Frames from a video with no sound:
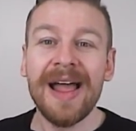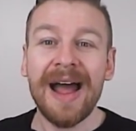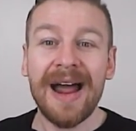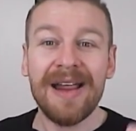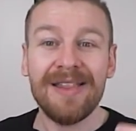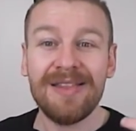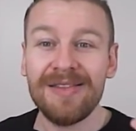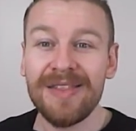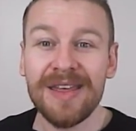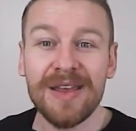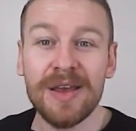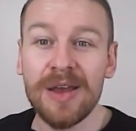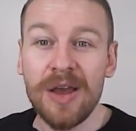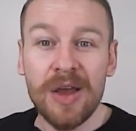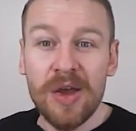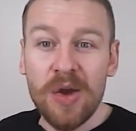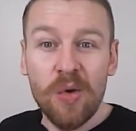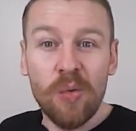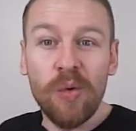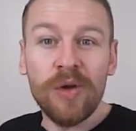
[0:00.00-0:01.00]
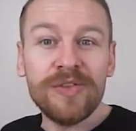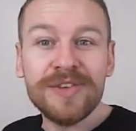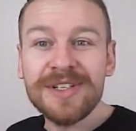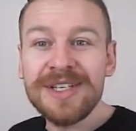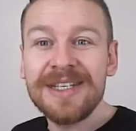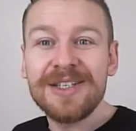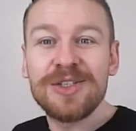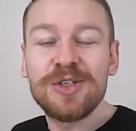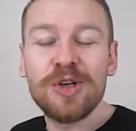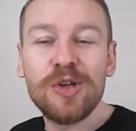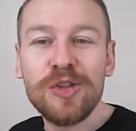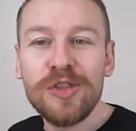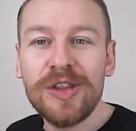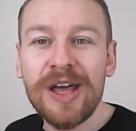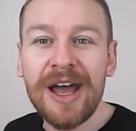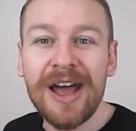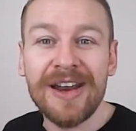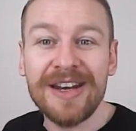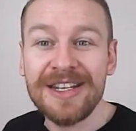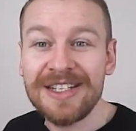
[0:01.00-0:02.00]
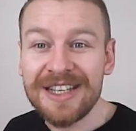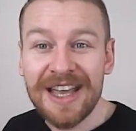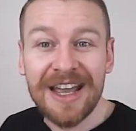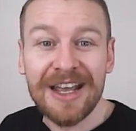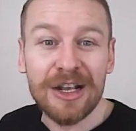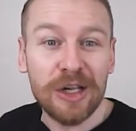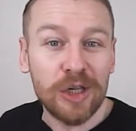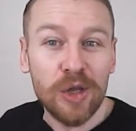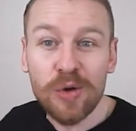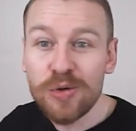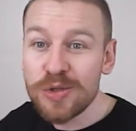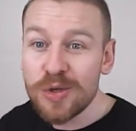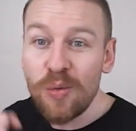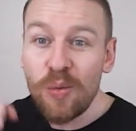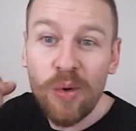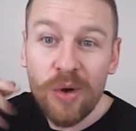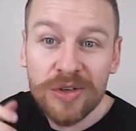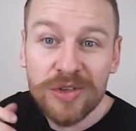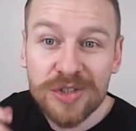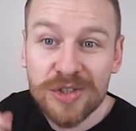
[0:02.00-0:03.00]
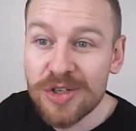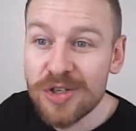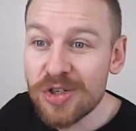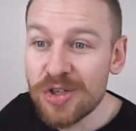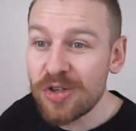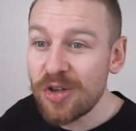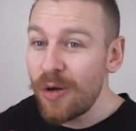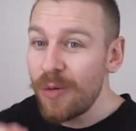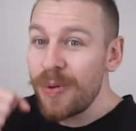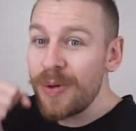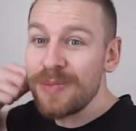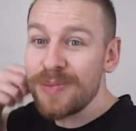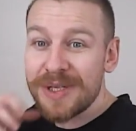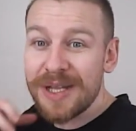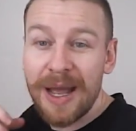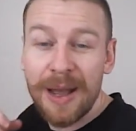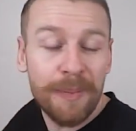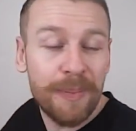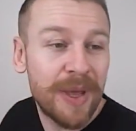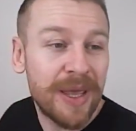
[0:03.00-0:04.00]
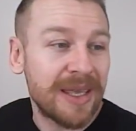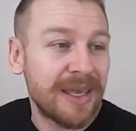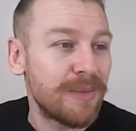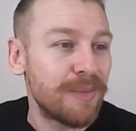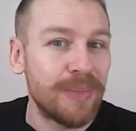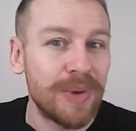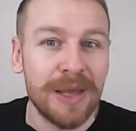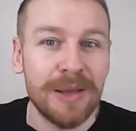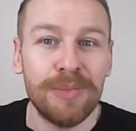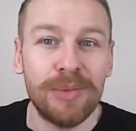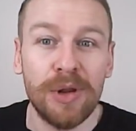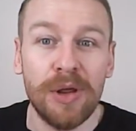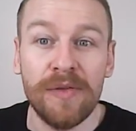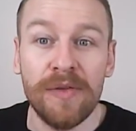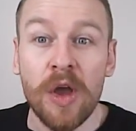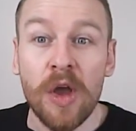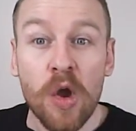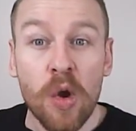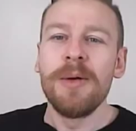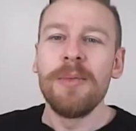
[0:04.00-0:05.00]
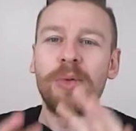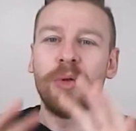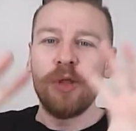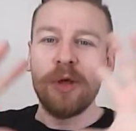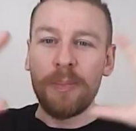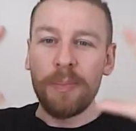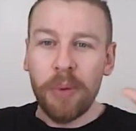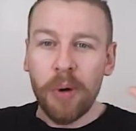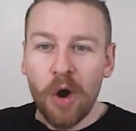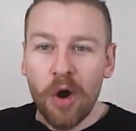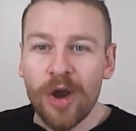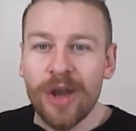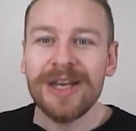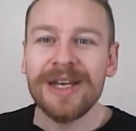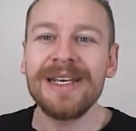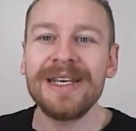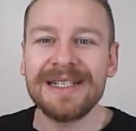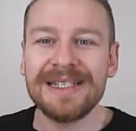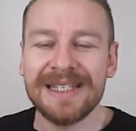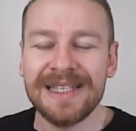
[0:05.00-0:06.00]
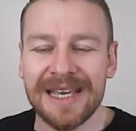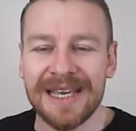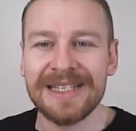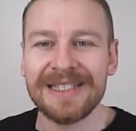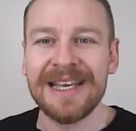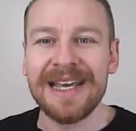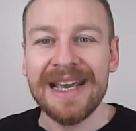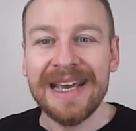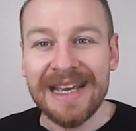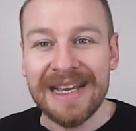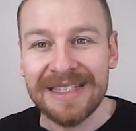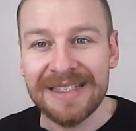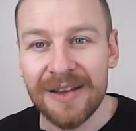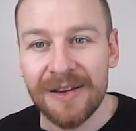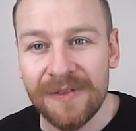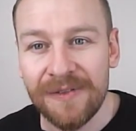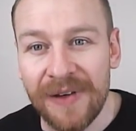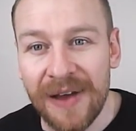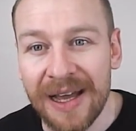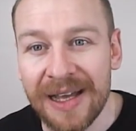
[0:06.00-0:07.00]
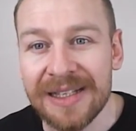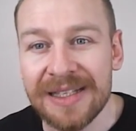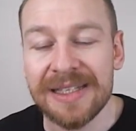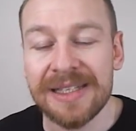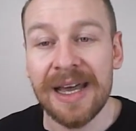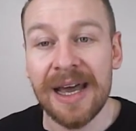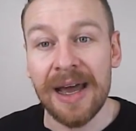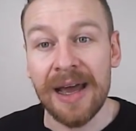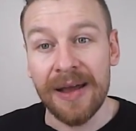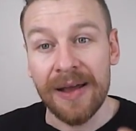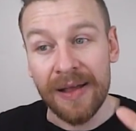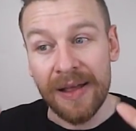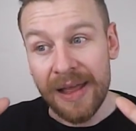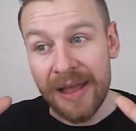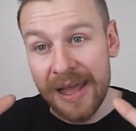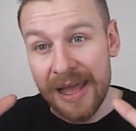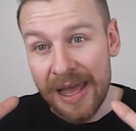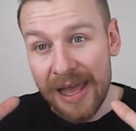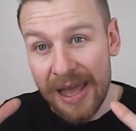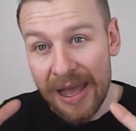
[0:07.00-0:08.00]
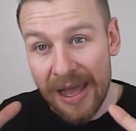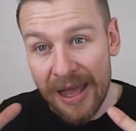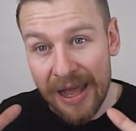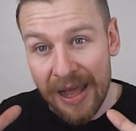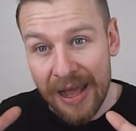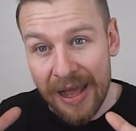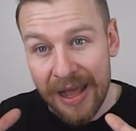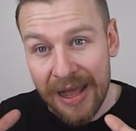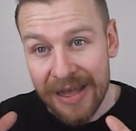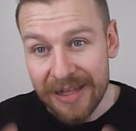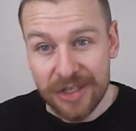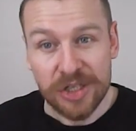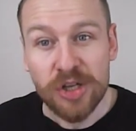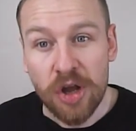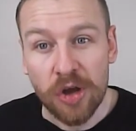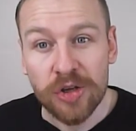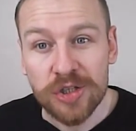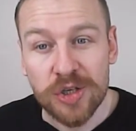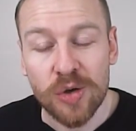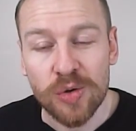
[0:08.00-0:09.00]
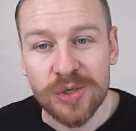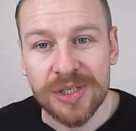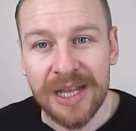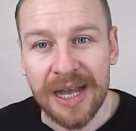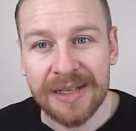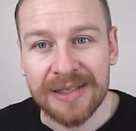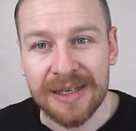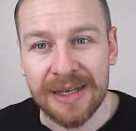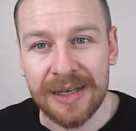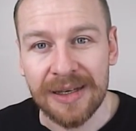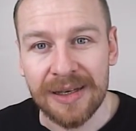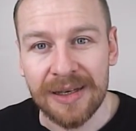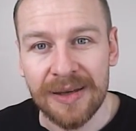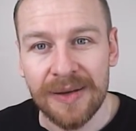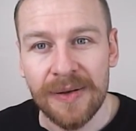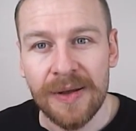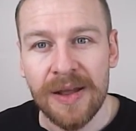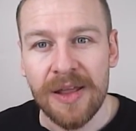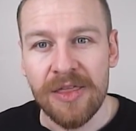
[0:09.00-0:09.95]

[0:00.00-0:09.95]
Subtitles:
I think once he's done that and he's getting closer, what's to stop him start picking people off? But the point is this, is the fact that it's not so static.